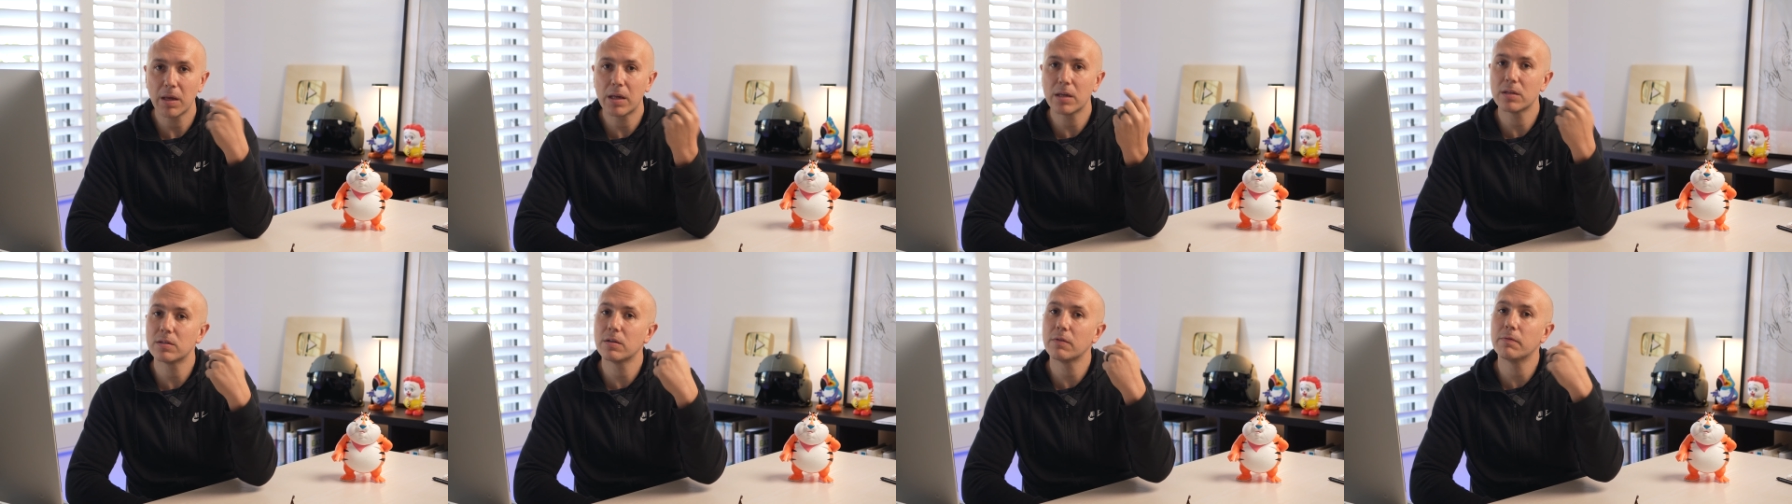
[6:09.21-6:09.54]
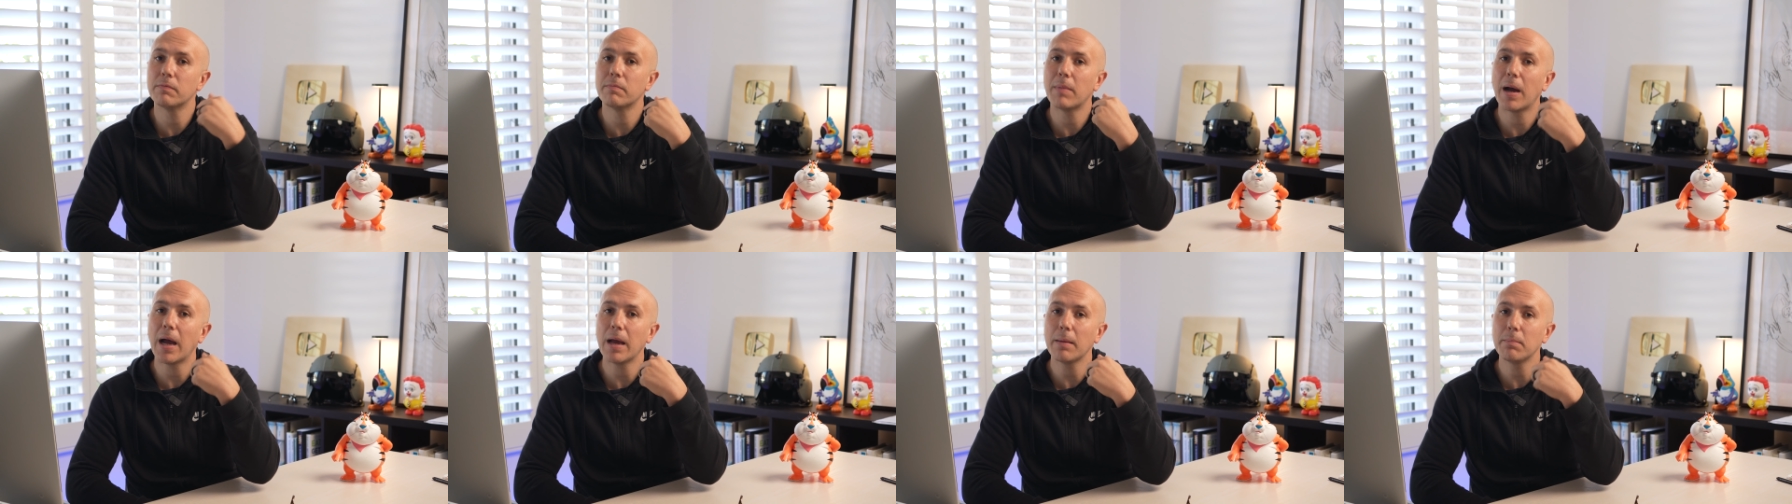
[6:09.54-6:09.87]
because of
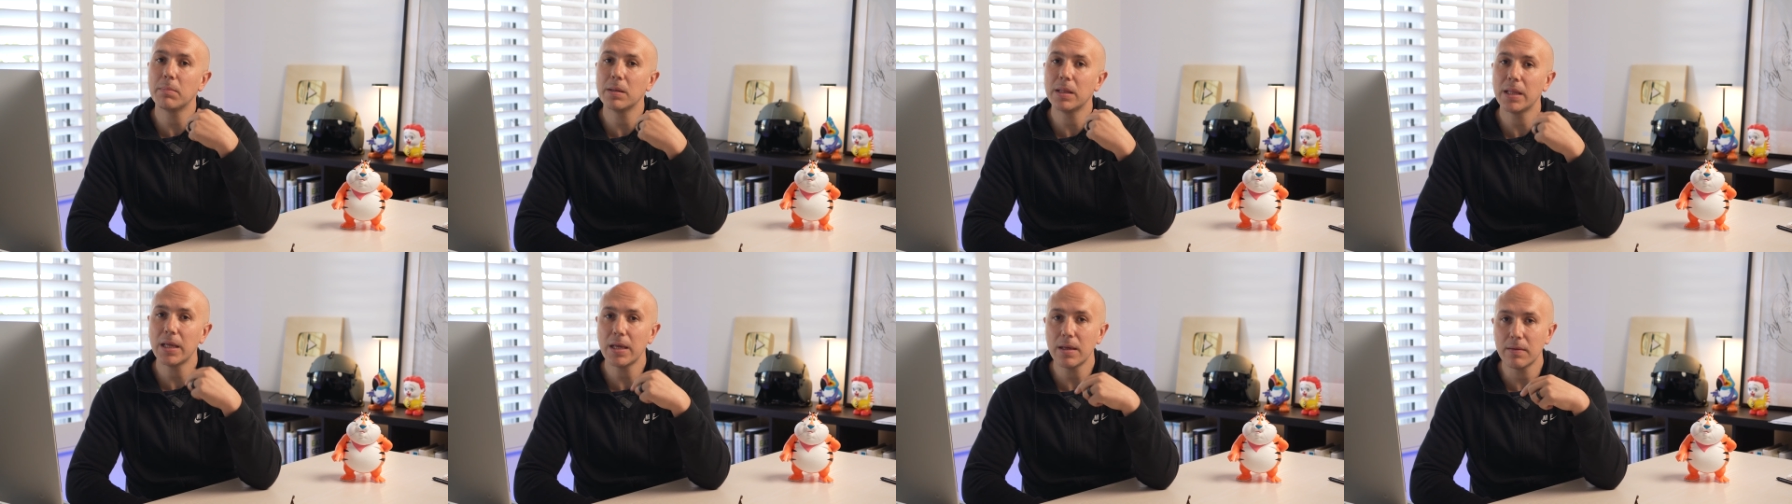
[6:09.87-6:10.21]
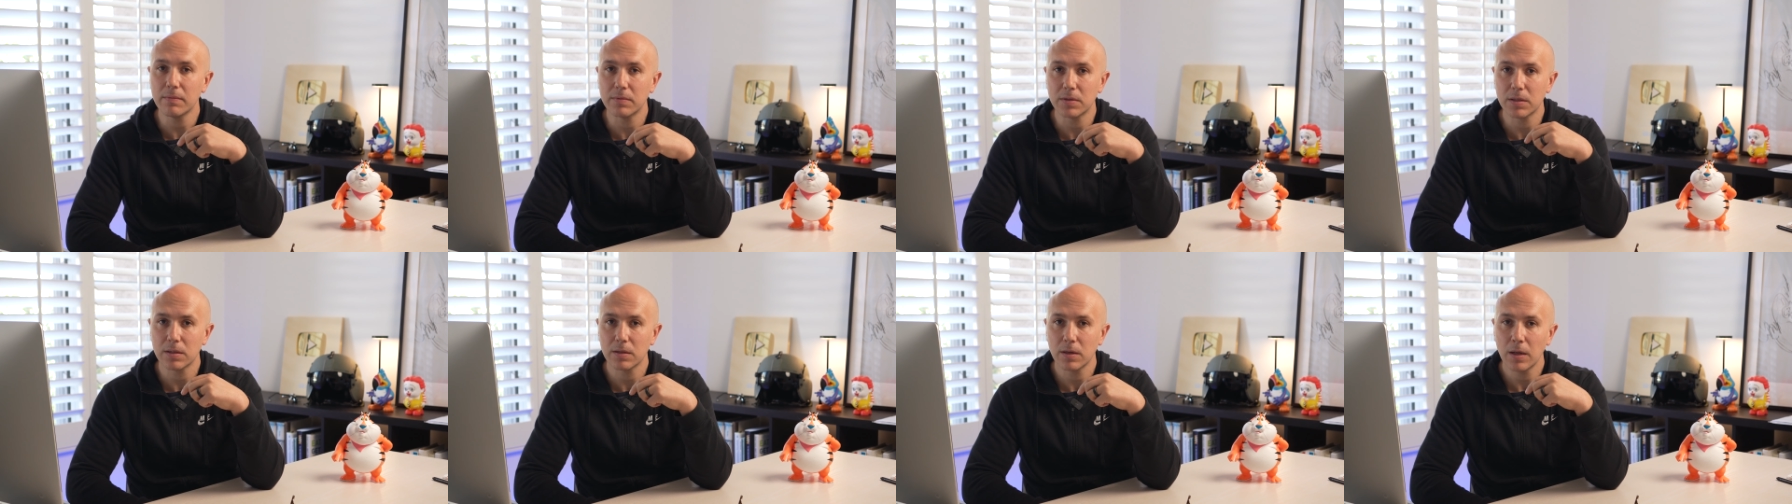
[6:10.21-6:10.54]
my
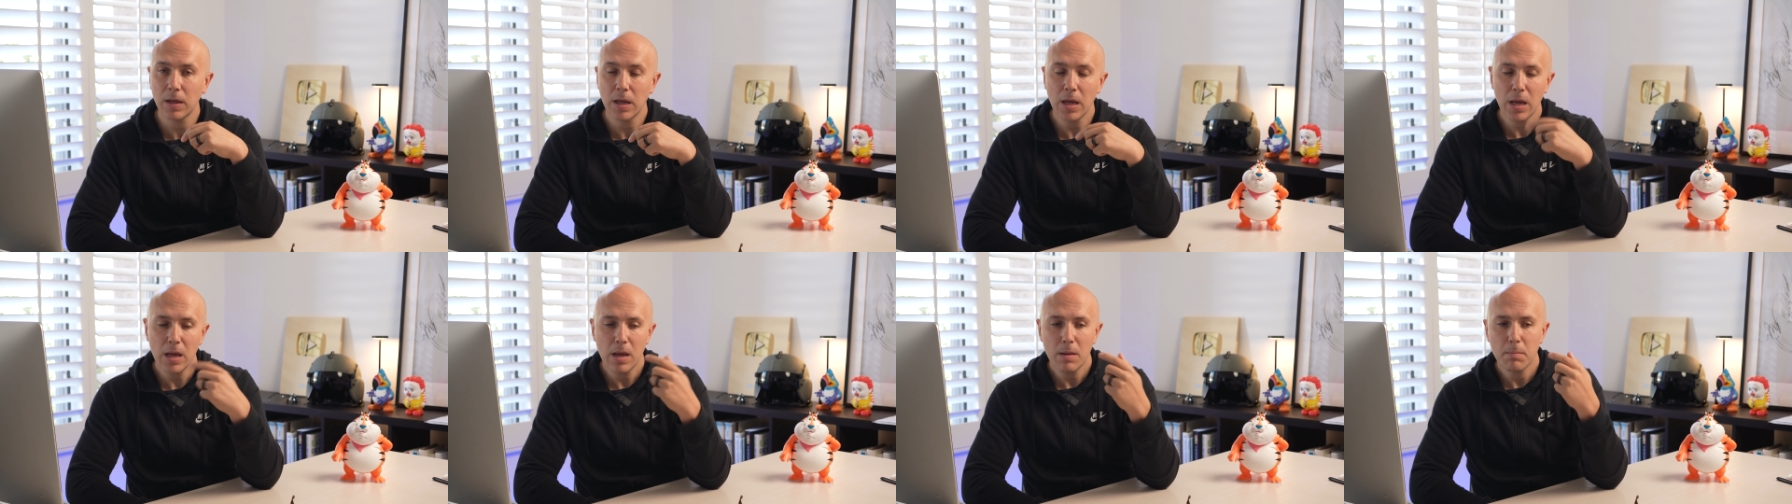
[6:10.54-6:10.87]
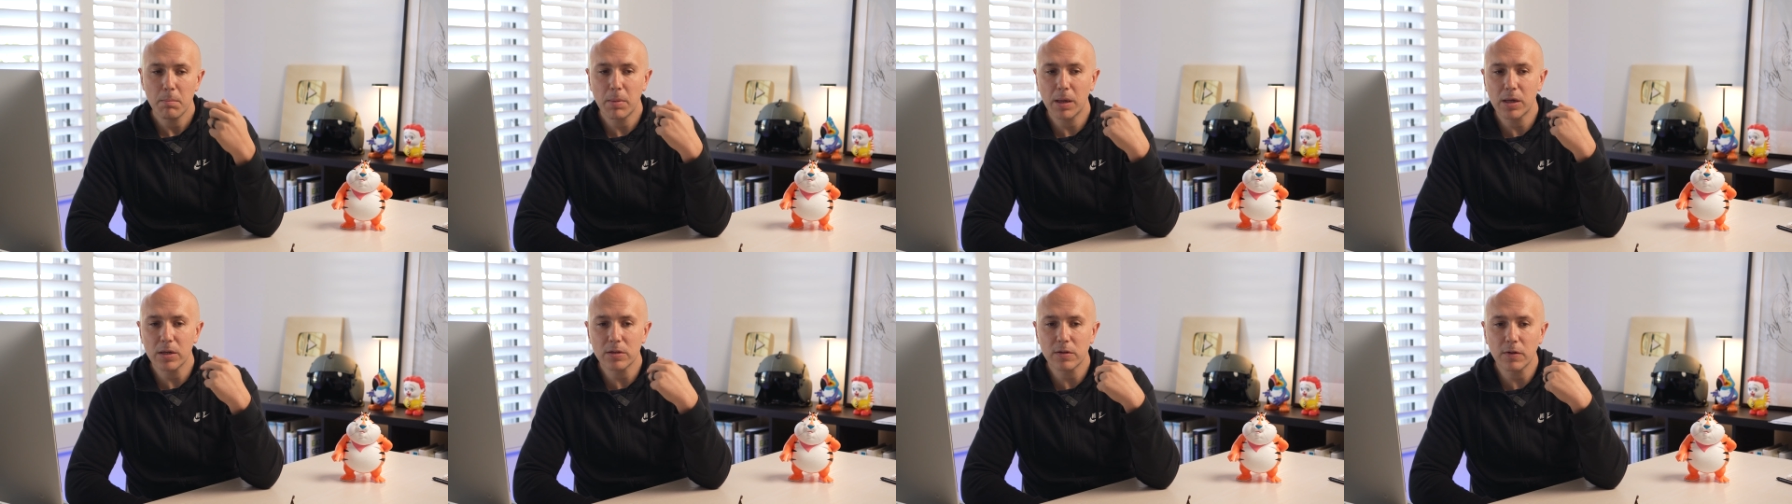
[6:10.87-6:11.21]
beliefs,
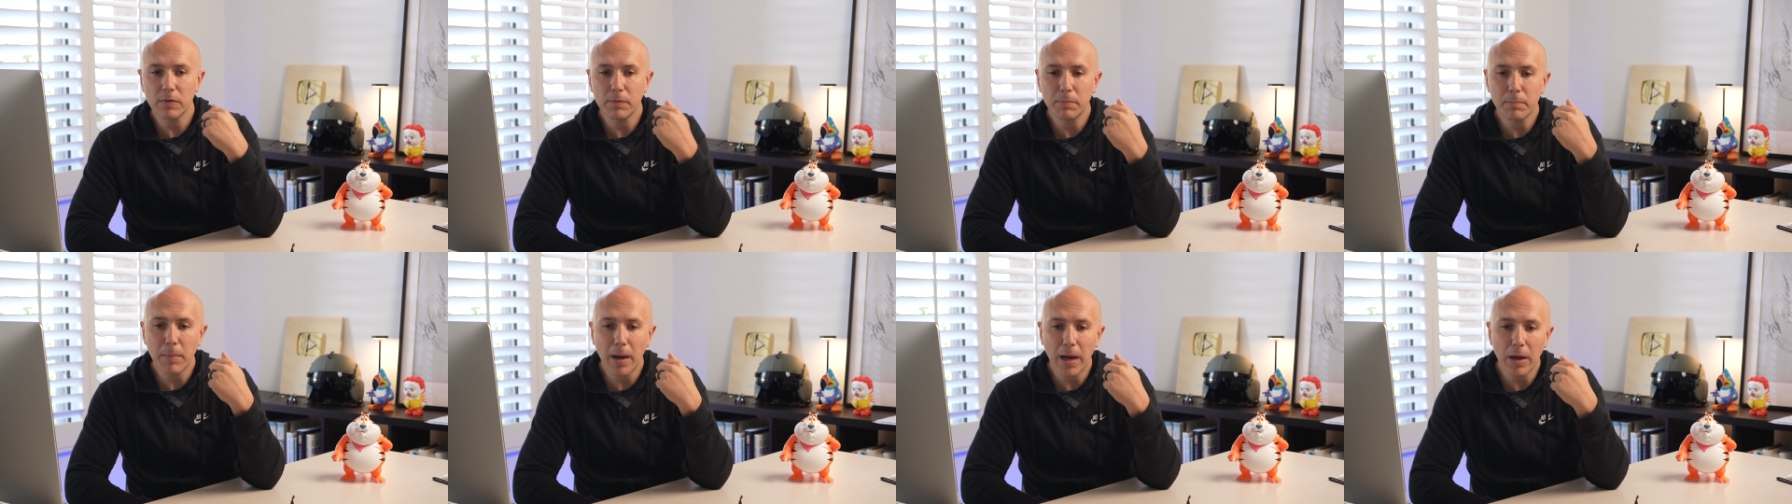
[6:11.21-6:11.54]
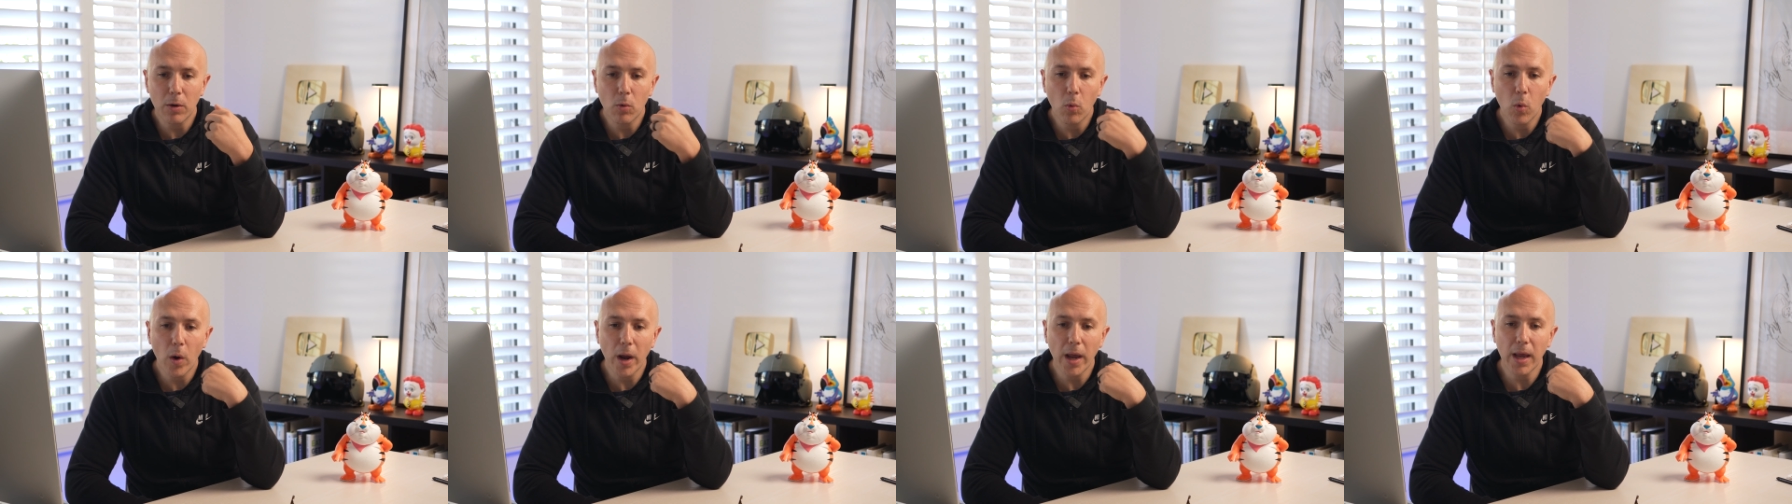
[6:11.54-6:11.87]
because of my
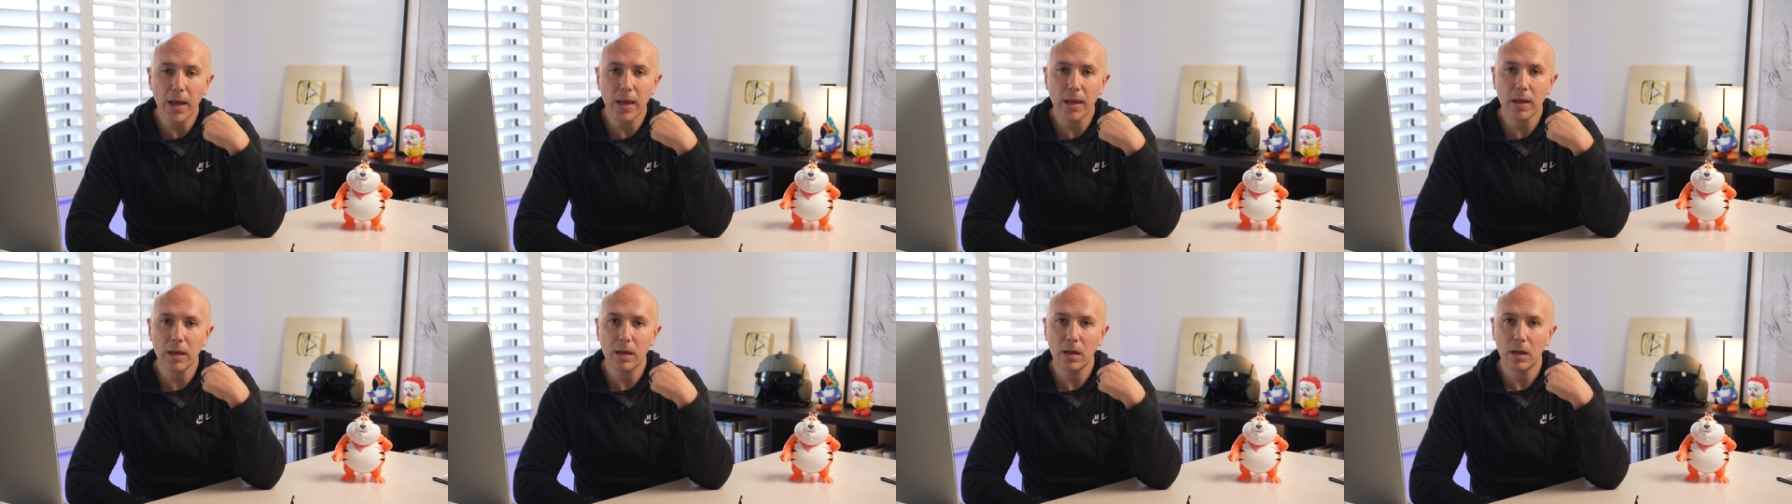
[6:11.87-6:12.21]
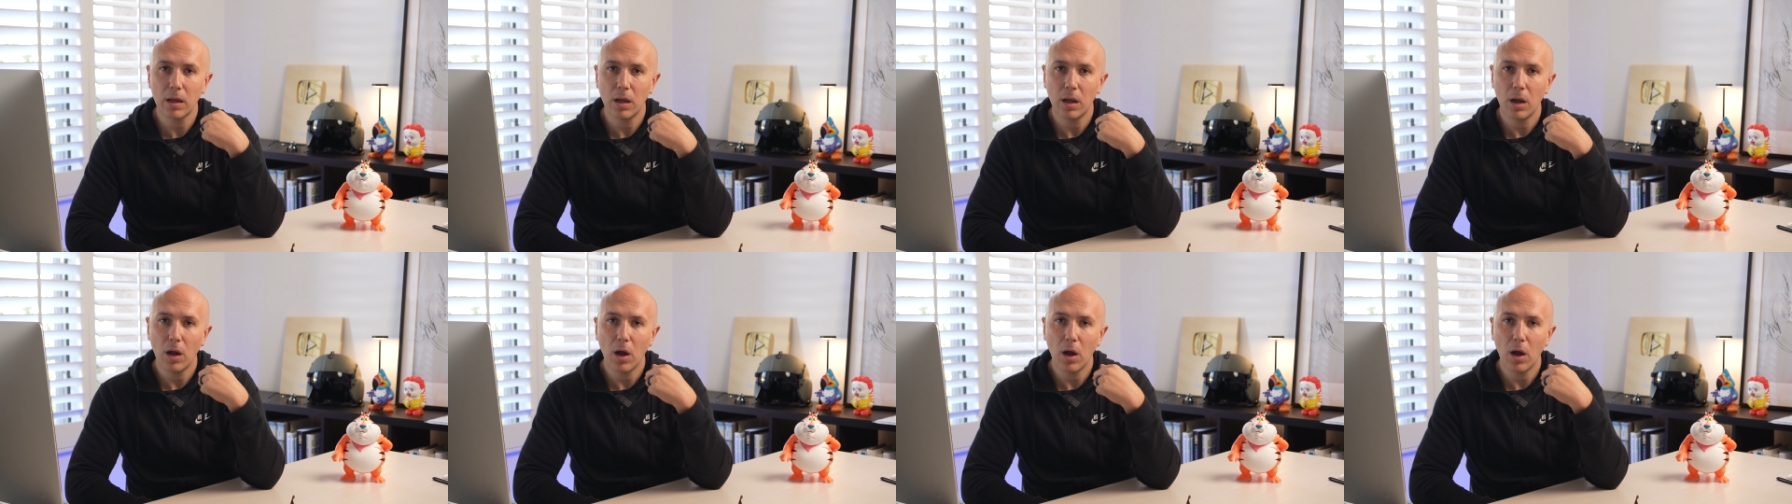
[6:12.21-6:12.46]
way